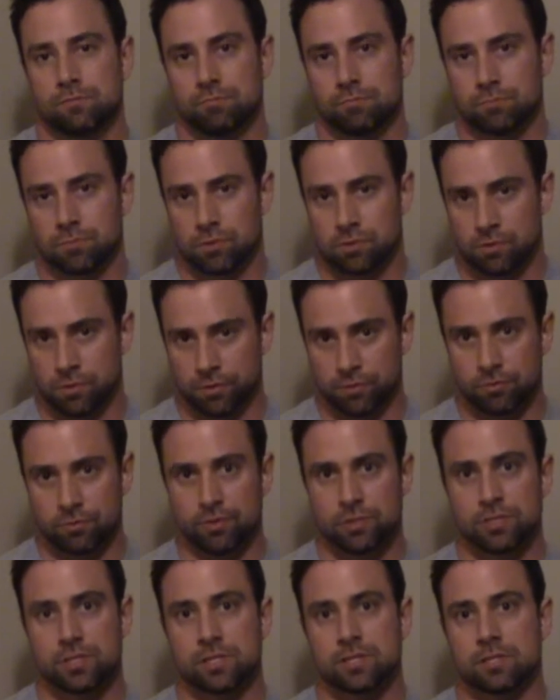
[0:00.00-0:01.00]
Going through
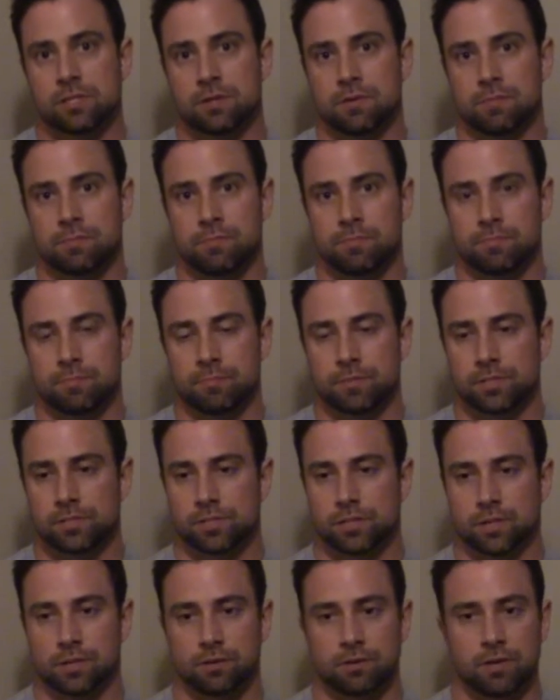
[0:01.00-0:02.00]
the system, it's
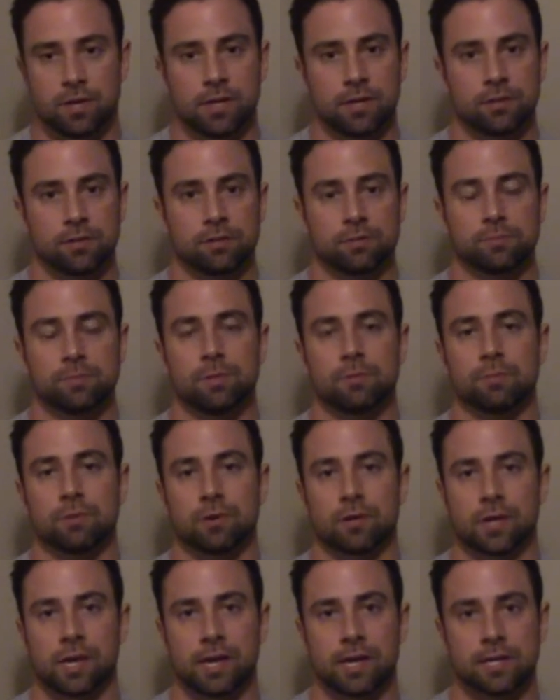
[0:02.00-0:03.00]
going to create a little bit
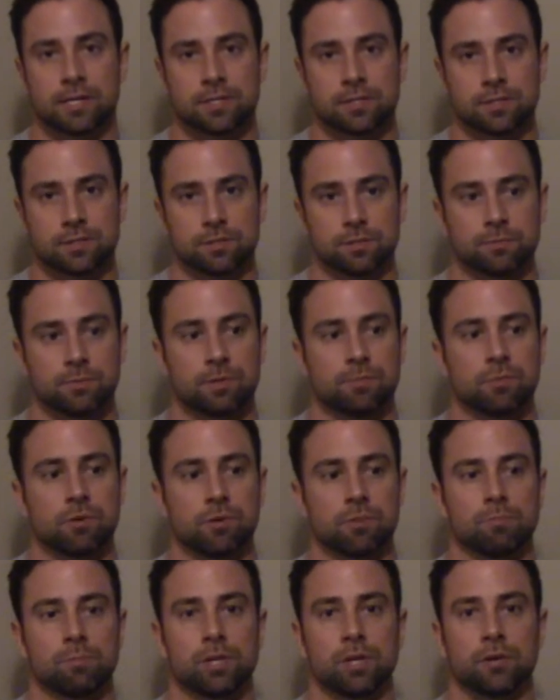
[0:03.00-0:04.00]
more gas, a little bit
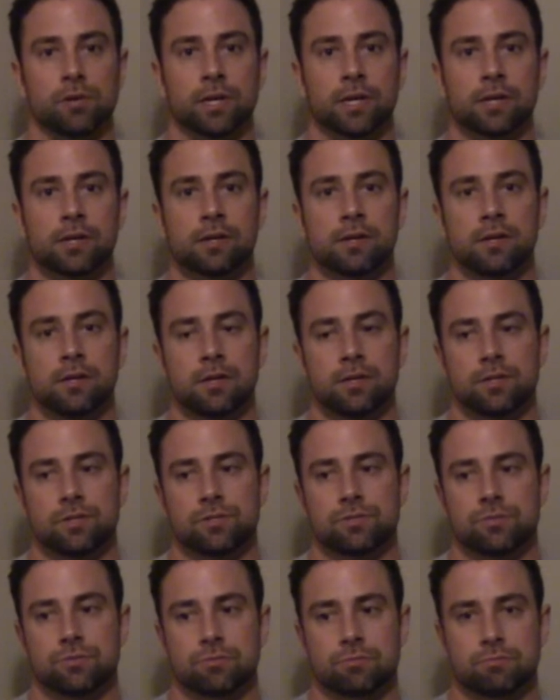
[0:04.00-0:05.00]
more bloating.
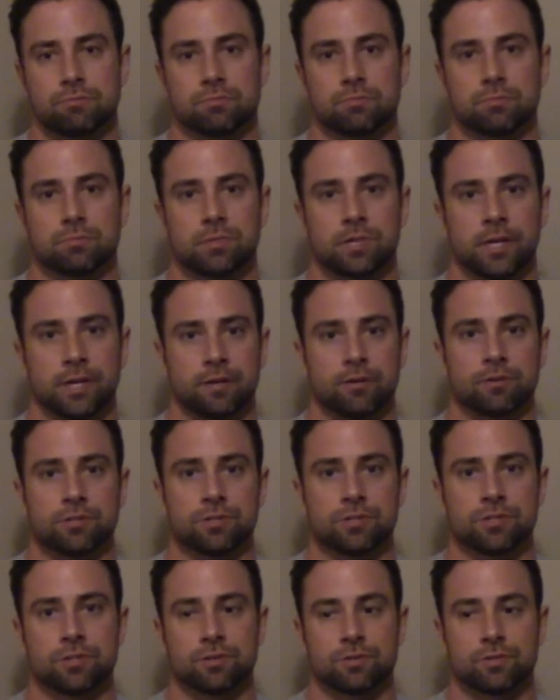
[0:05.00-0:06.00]
So I
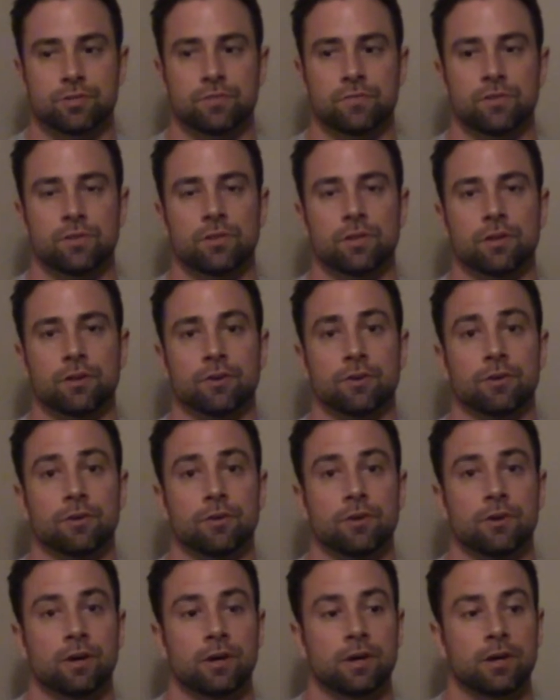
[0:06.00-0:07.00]
urge those of you that
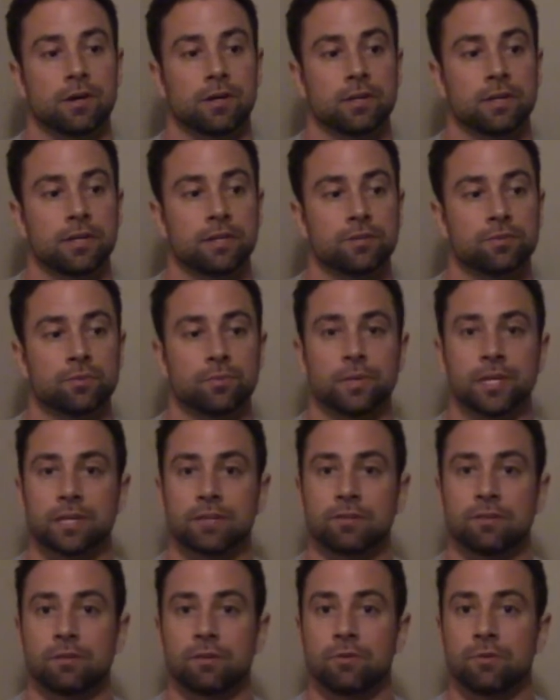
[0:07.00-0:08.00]
are into week
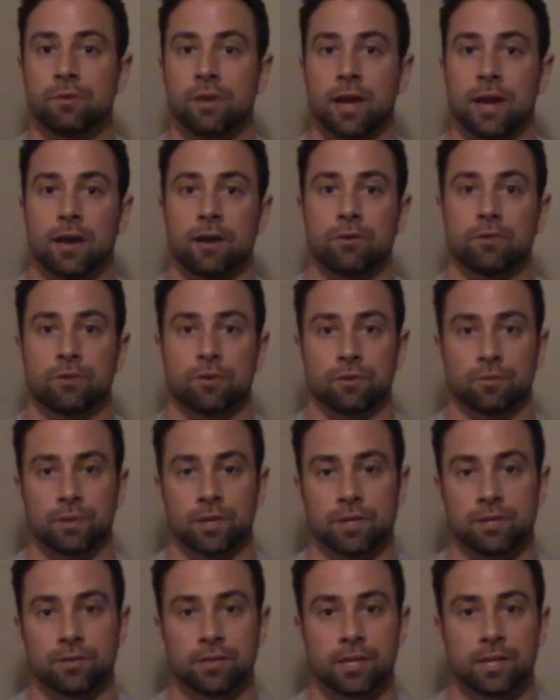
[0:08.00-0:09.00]
2 now, or
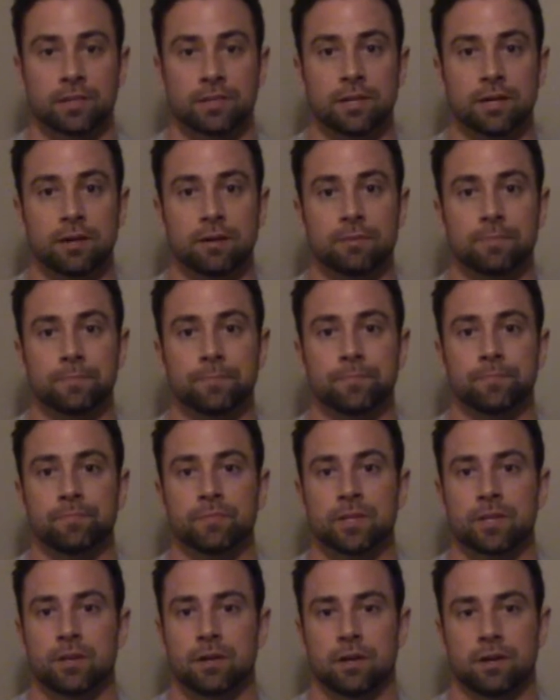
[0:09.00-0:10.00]
when you get there,
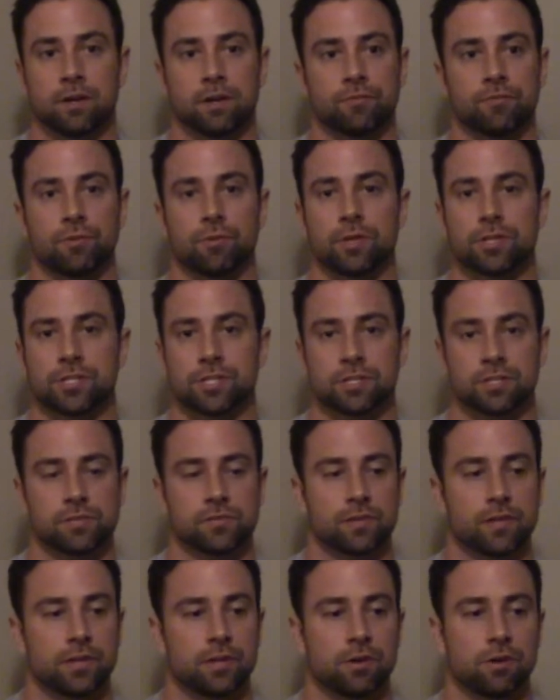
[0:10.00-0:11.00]
if you're watching this
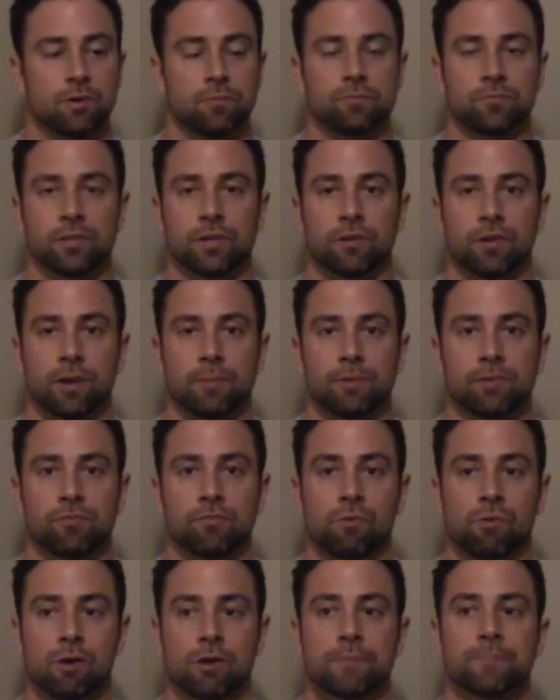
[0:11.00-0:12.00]
video hopefully right
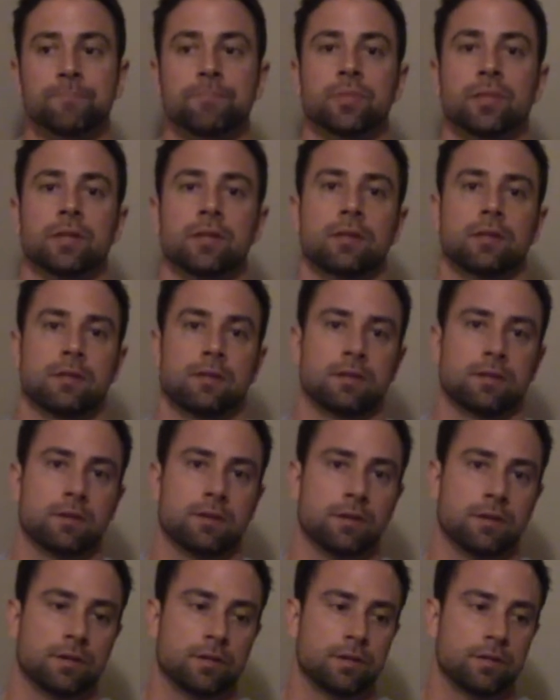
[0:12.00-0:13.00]
before,
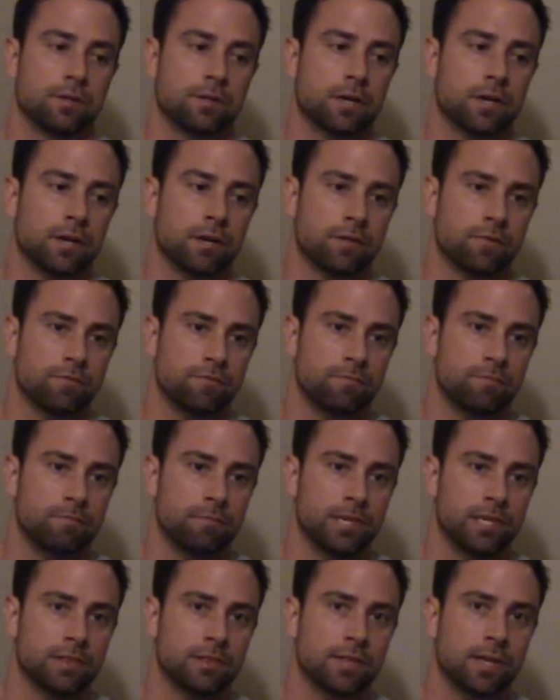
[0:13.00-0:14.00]
you kind of
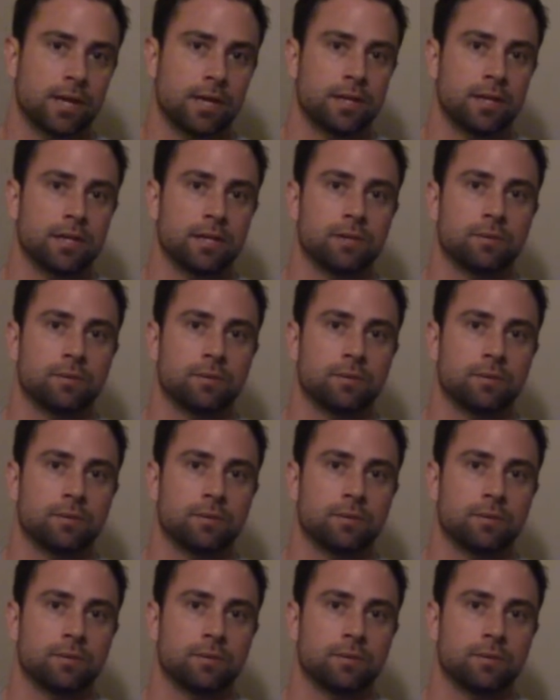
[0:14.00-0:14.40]
meet that need